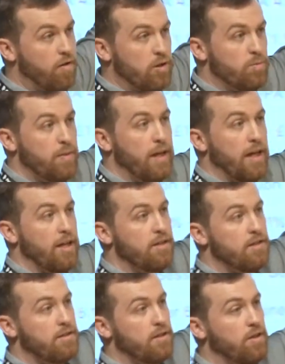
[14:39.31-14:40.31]
and crisp
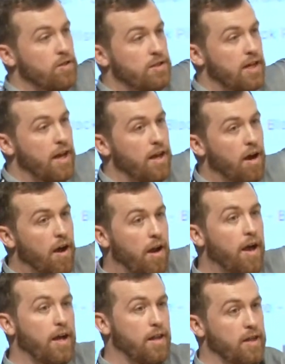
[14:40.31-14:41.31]
beers, you say, I
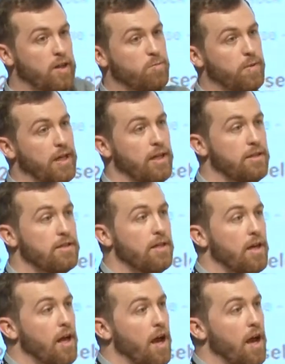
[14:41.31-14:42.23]
like these beers.